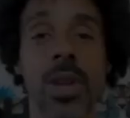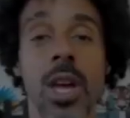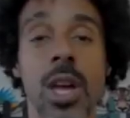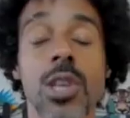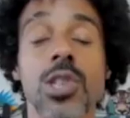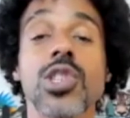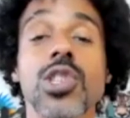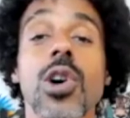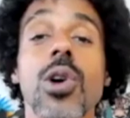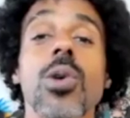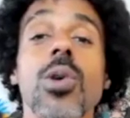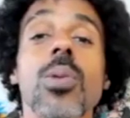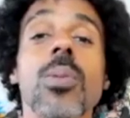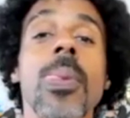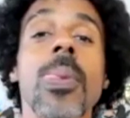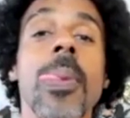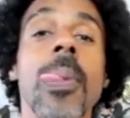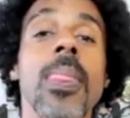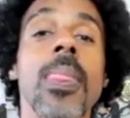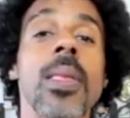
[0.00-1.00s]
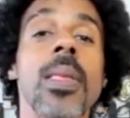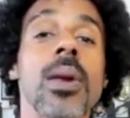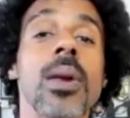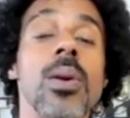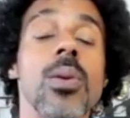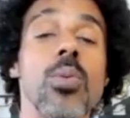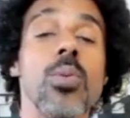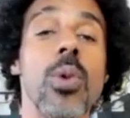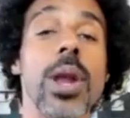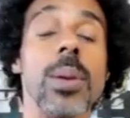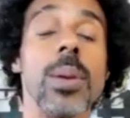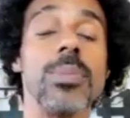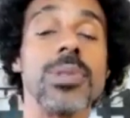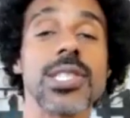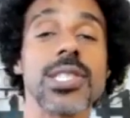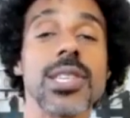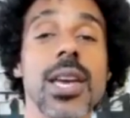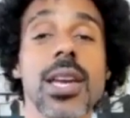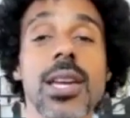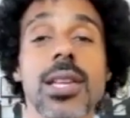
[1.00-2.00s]
So what I'm
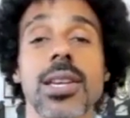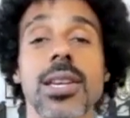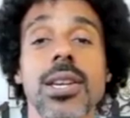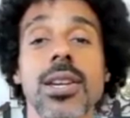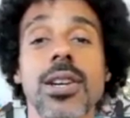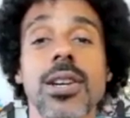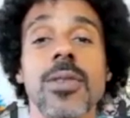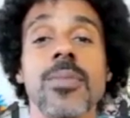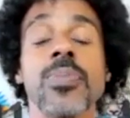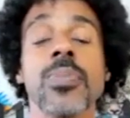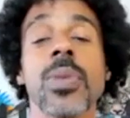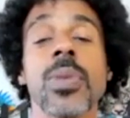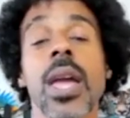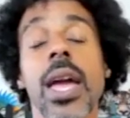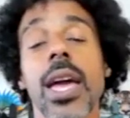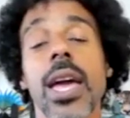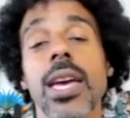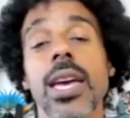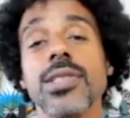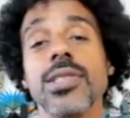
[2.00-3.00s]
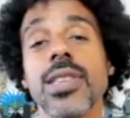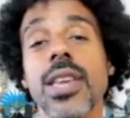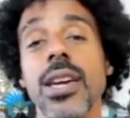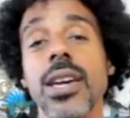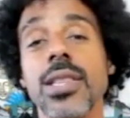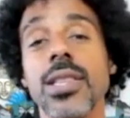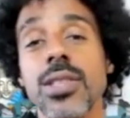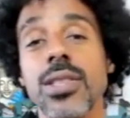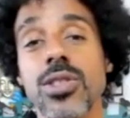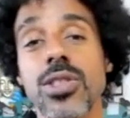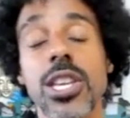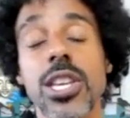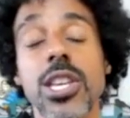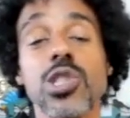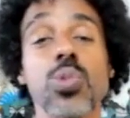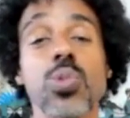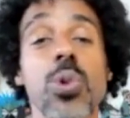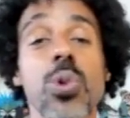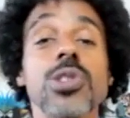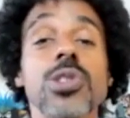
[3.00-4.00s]
saying here is that
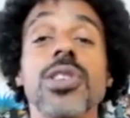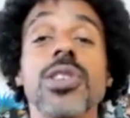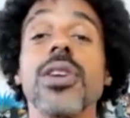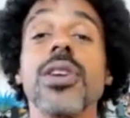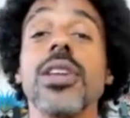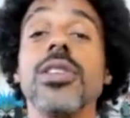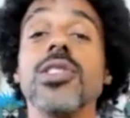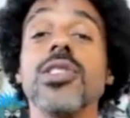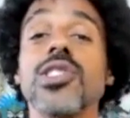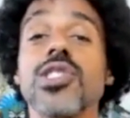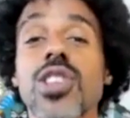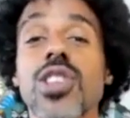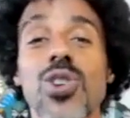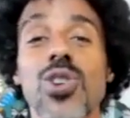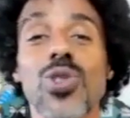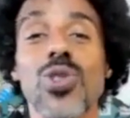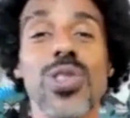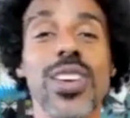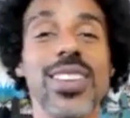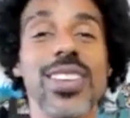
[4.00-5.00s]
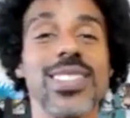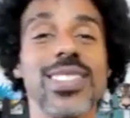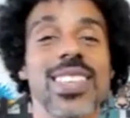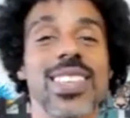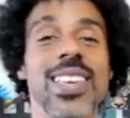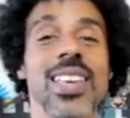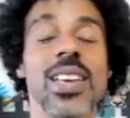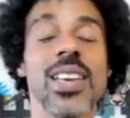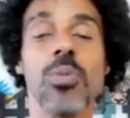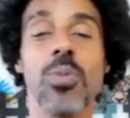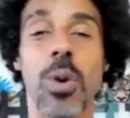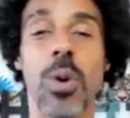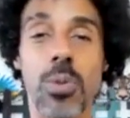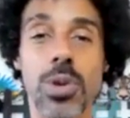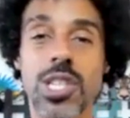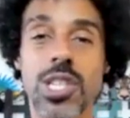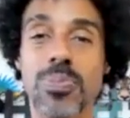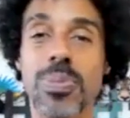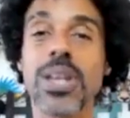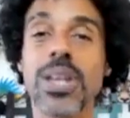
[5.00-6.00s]
these words are letting us know that when we
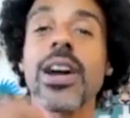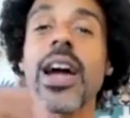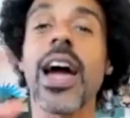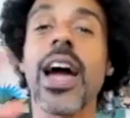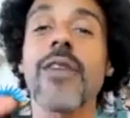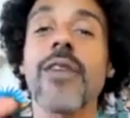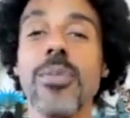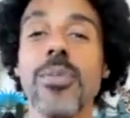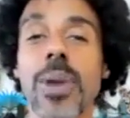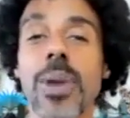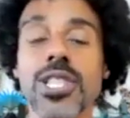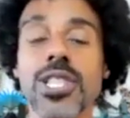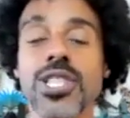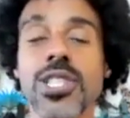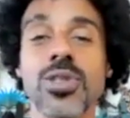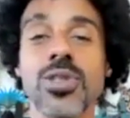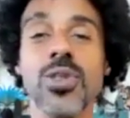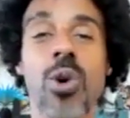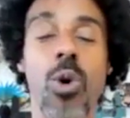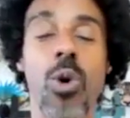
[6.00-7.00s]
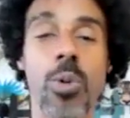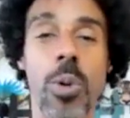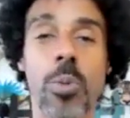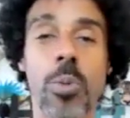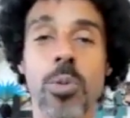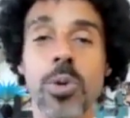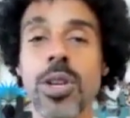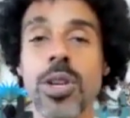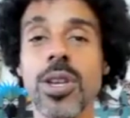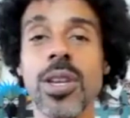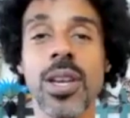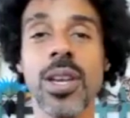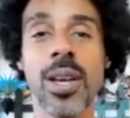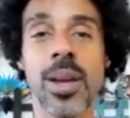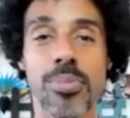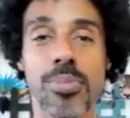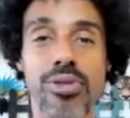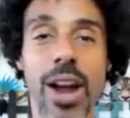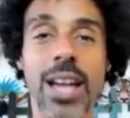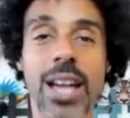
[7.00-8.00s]
speak an affirmation or when we
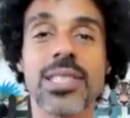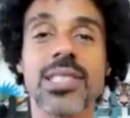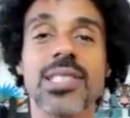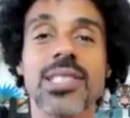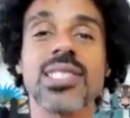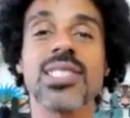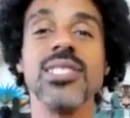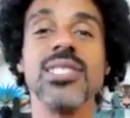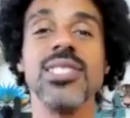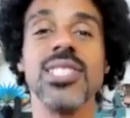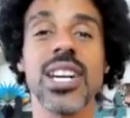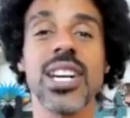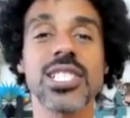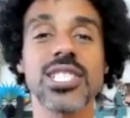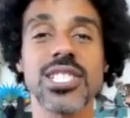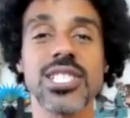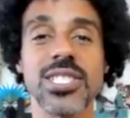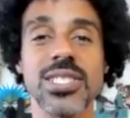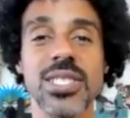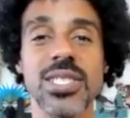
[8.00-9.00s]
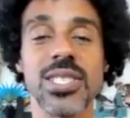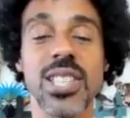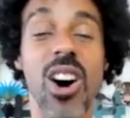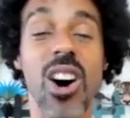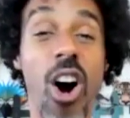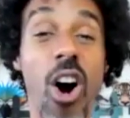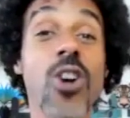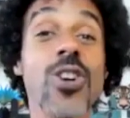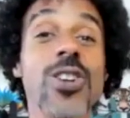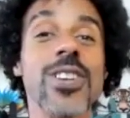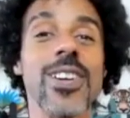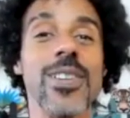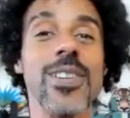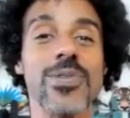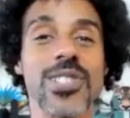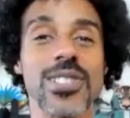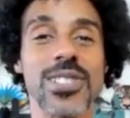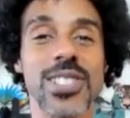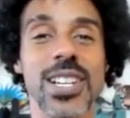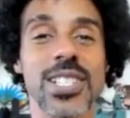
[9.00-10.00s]
practice seduction, the art of
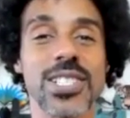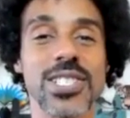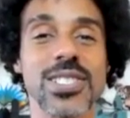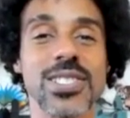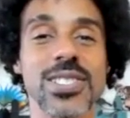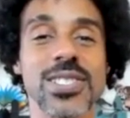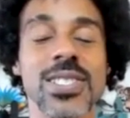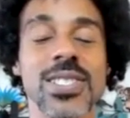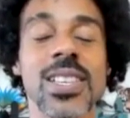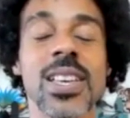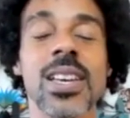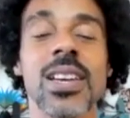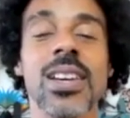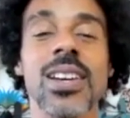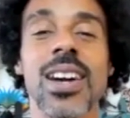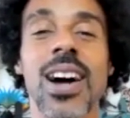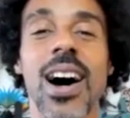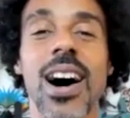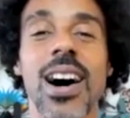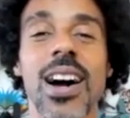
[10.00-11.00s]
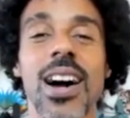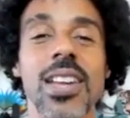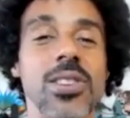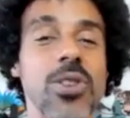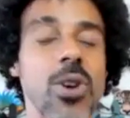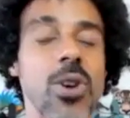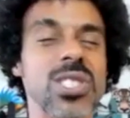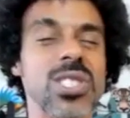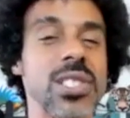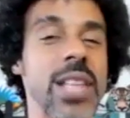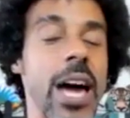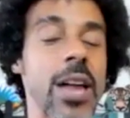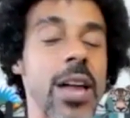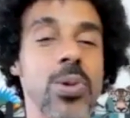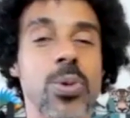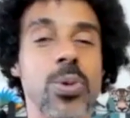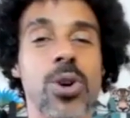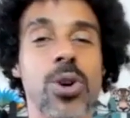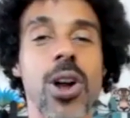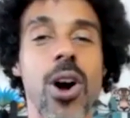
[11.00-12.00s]
seduction, and noticing how the
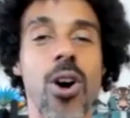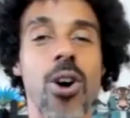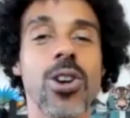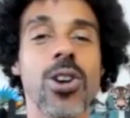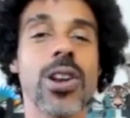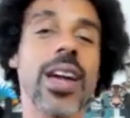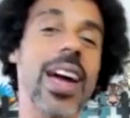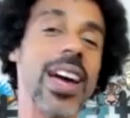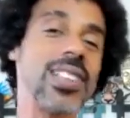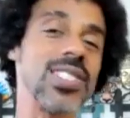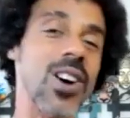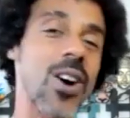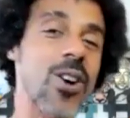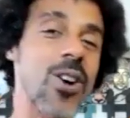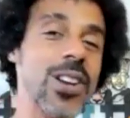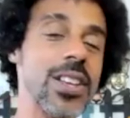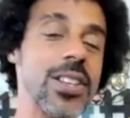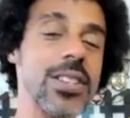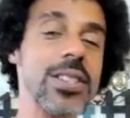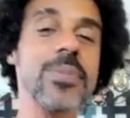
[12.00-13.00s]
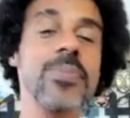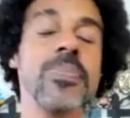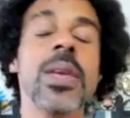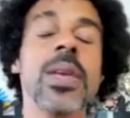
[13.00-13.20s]
word heart has art in it,